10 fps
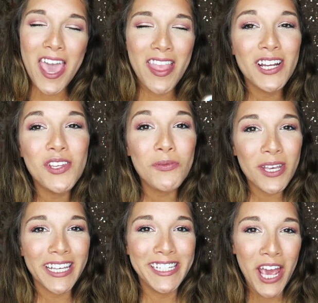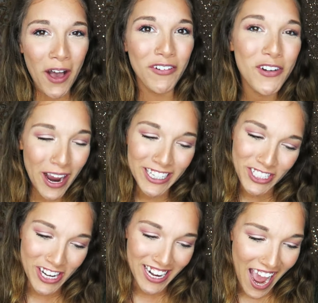And that is a really tough
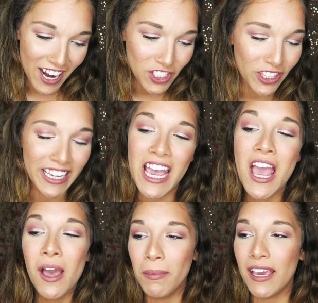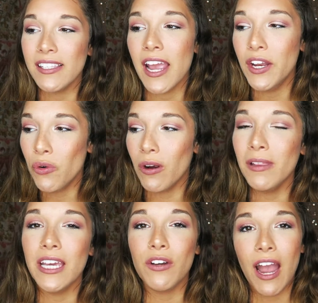question, actually, because I
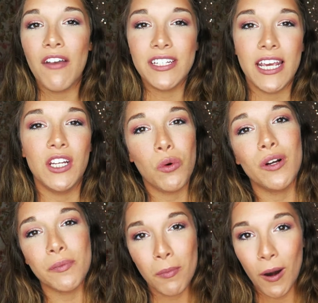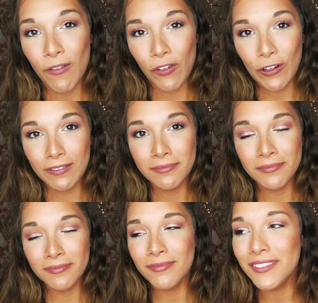normally gravitate towards Marvel.
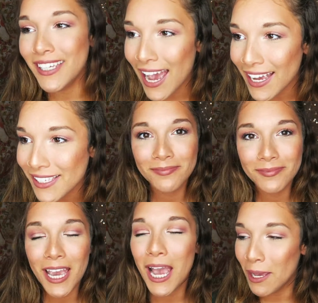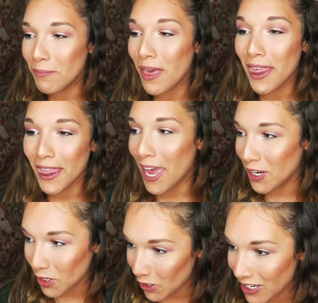Yes, I am
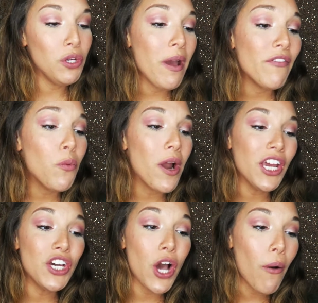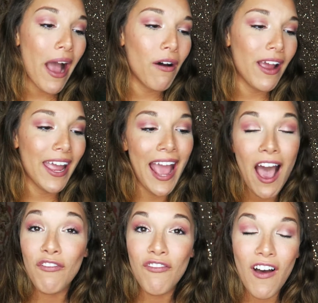that nerd. Do you ever want to go out and
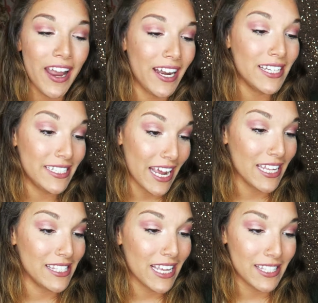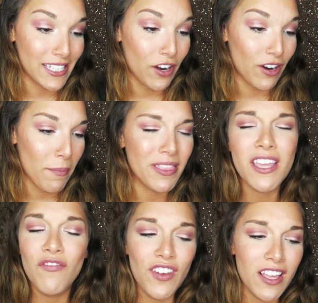have fun, dance, etc., but
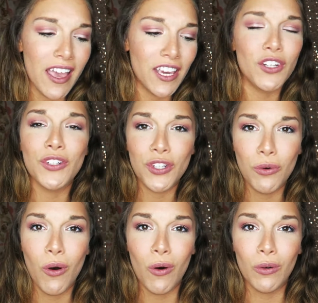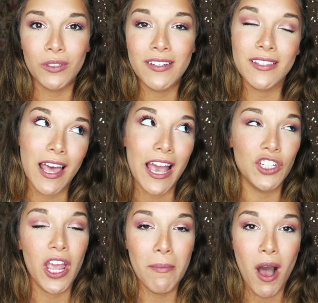then feel like you're too old
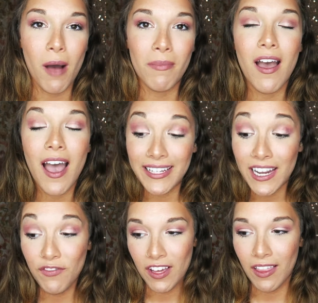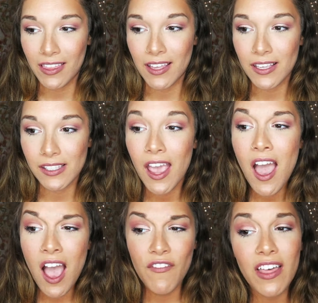/ a mom? I did feel like this.
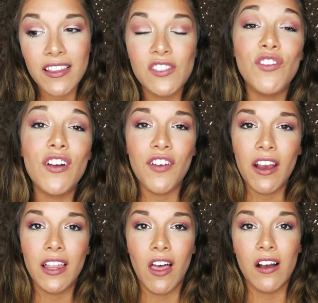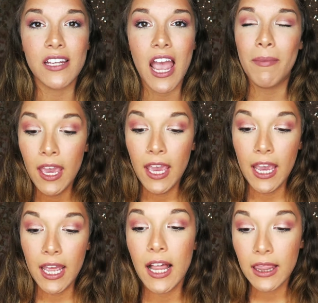I felt like this for a very long time.
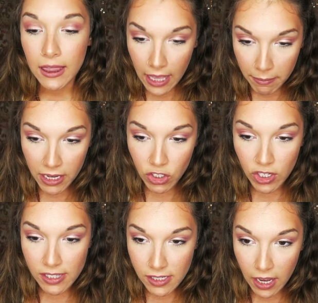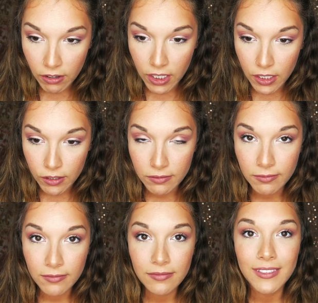And let me just tell you,
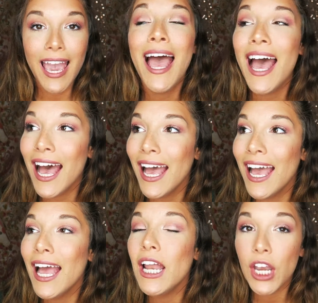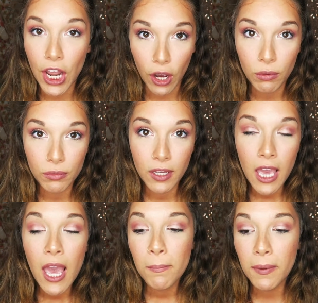no.
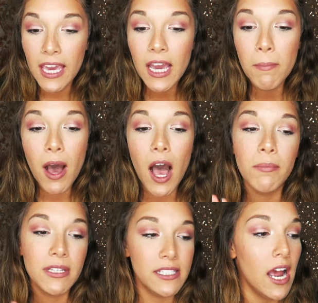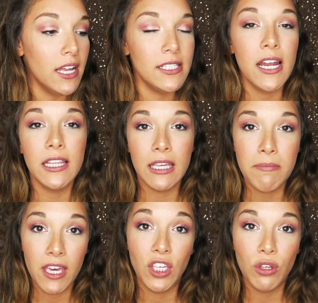Being a mom does not suddenly
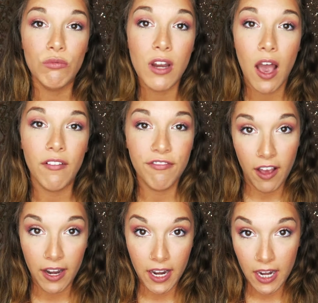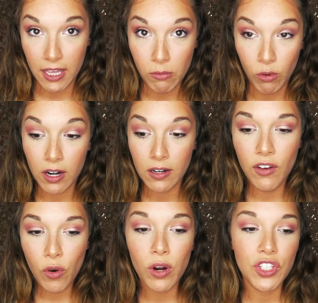make you not fun anymore.
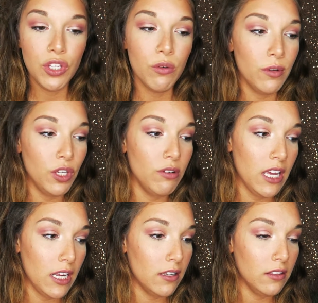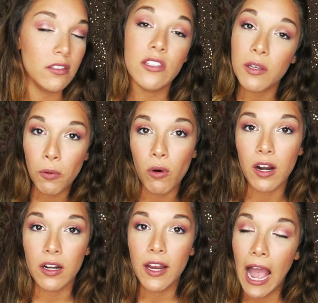Of course, you need
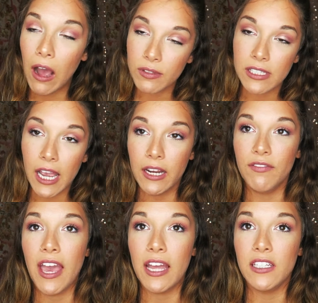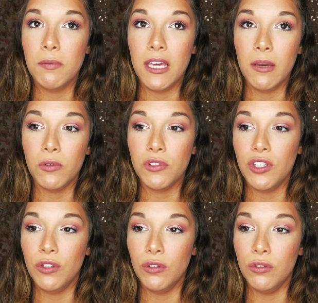support outside of that to be able
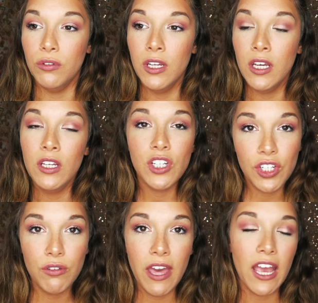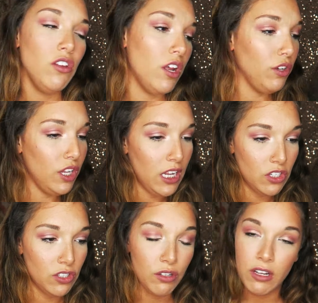to do that. You know, you
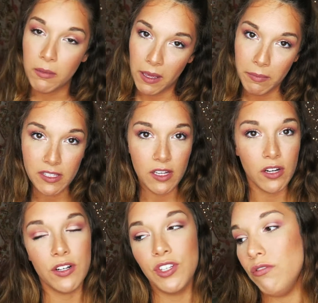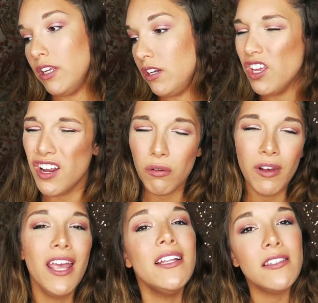need babysitters,
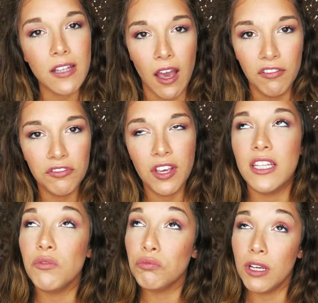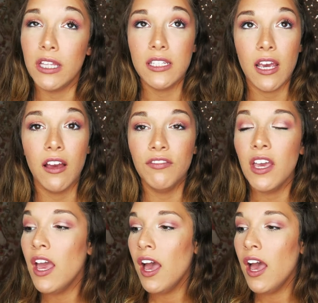and it's tough. It's really tough.